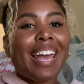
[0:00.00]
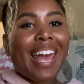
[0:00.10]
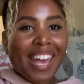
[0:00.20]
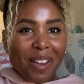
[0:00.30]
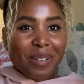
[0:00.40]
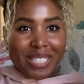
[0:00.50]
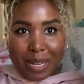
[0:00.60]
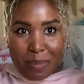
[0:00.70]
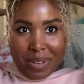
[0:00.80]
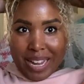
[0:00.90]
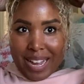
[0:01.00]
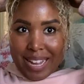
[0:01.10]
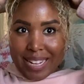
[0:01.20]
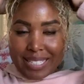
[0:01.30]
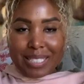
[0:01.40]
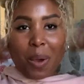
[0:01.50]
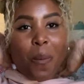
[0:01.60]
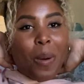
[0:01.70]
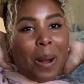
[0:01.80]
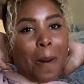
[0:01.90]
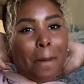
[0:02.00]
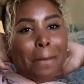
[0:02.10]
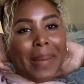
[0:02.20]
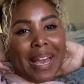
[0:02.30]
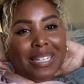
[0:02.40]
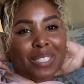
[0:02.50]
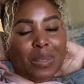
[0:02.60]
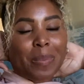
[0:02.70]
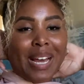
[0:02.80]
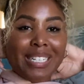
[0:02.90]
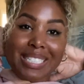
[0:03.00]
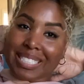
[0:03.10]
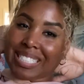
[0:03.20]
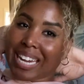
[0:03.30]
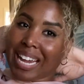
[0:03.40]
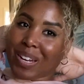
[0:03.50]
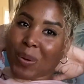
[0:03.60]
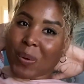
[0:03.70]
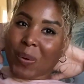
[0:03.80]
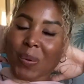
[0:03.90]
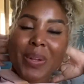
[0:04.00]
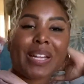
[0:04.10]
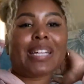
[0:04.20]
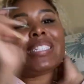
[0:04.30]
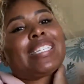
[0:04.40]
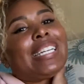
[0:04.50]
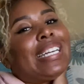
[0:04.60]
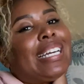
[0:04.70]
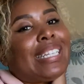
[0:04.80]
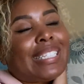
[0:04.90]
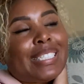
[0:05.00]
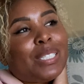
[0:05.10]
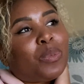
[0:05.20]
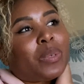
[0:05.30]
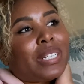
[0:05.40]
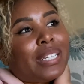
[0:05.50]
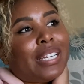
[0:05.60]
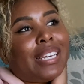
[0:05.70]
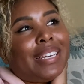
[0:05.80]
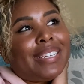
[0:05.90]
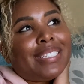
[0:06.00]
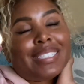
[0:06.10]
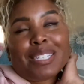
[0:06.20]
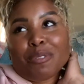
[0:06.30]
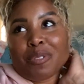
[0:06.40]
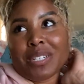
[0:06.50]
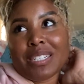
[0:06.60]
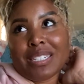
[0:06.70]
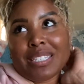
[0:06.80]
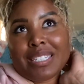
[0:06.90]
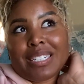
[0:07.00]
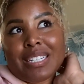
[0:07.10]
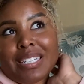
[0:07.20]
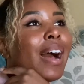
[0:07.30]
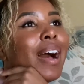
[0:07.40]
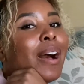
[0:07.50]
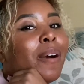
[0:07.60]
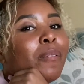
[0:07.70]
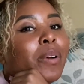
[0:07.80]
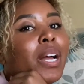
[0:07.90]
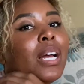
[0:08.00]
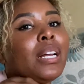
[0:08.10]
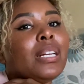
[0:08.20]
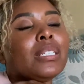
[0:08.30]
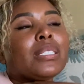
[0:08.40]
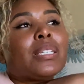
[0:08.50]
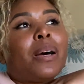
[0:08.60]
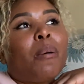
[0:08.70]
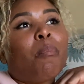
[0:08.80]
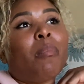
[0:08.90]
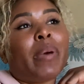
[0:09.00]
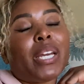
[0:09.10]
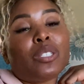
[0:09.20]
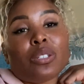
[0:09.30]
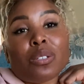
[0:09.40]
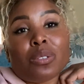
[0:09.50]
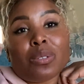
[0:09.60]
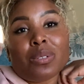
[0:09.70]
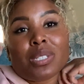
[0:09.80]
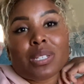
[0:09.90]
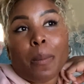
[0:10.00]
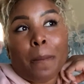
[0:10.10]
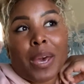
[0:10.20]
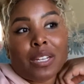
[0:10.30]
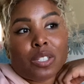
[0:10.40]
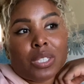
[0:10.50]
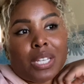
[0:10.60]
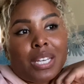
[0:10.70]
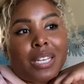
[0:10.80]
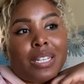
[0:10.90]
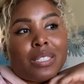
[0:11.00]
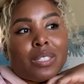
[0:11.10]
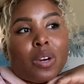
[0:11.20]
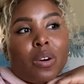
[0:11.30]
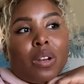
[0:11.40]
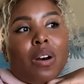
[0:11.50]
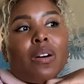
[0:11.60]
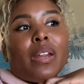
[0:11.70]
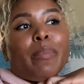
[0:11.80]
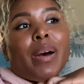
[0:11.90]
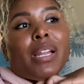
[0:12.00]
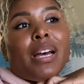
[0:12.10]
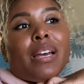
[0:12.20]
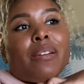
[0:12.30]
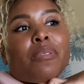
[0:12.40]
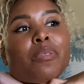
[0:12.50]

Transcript: hey what's up you guys welcome back to my channel this is really different i have some major news some major things going on in my life